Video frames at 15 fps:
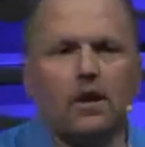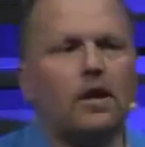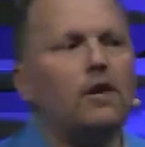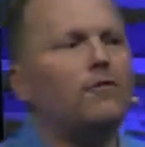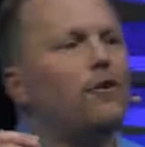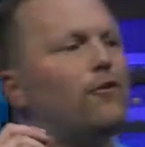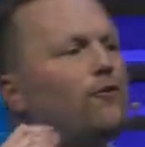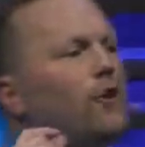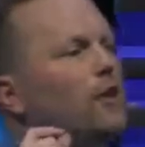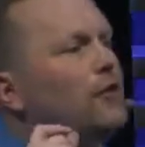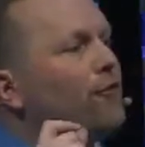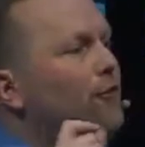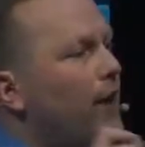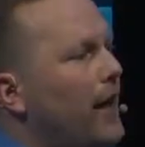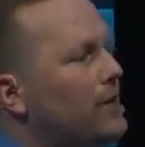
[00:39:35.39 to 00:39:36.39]
If you feed the
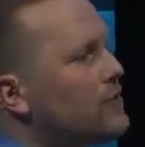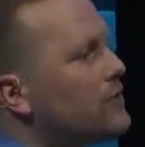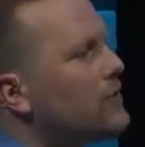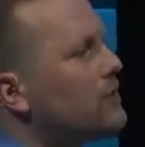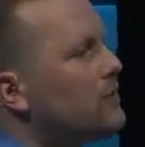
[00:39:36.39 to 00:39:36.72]
flesh,